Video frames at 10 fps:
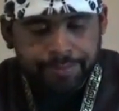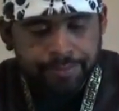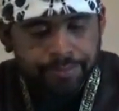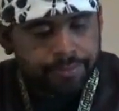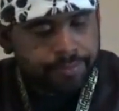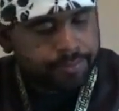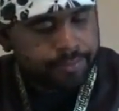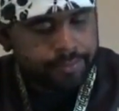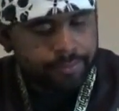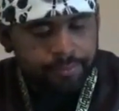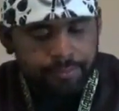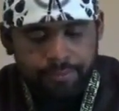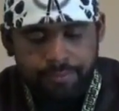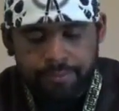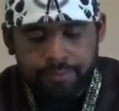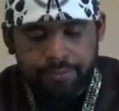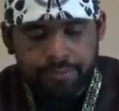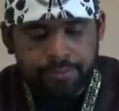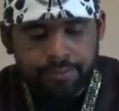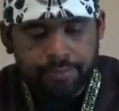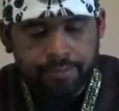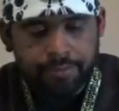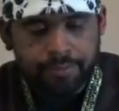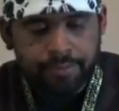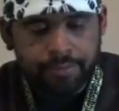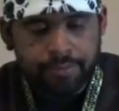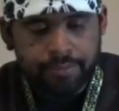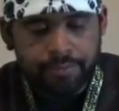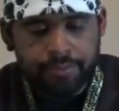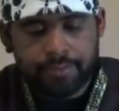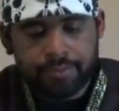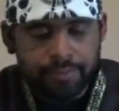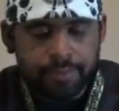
(no one is talking)